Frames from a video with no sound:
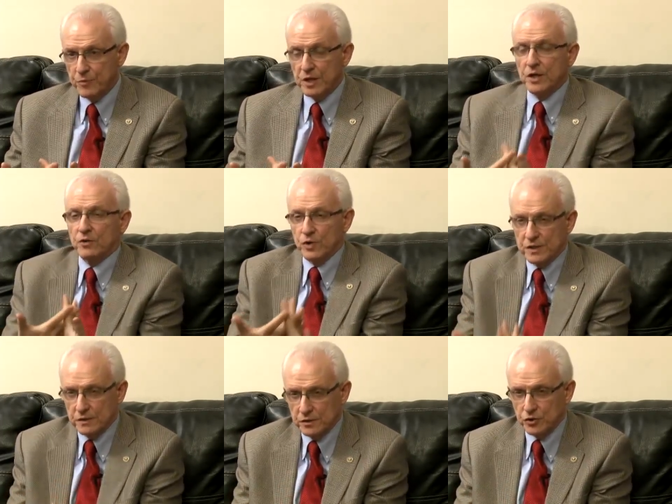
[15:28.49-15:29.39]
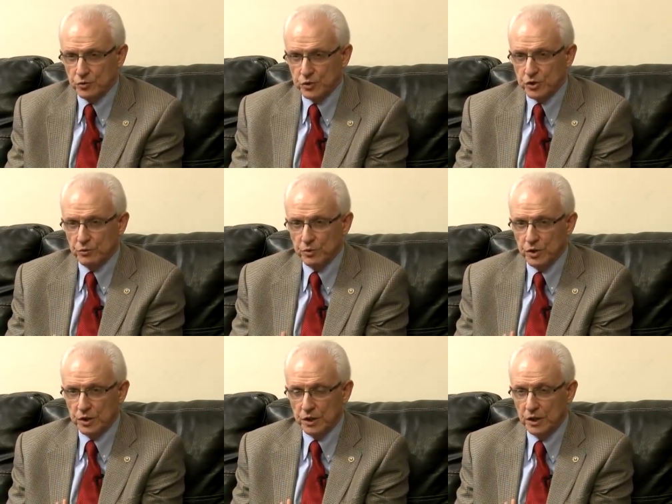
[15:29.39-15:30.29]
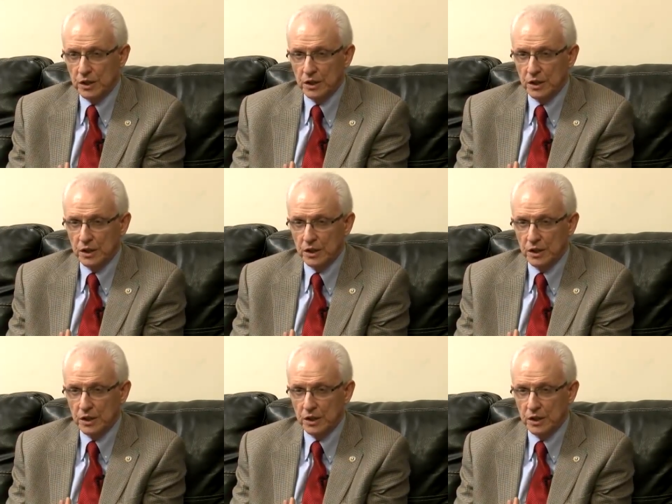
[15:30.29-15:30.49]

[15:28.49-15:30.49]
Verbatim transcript: in harassing the Jewish community,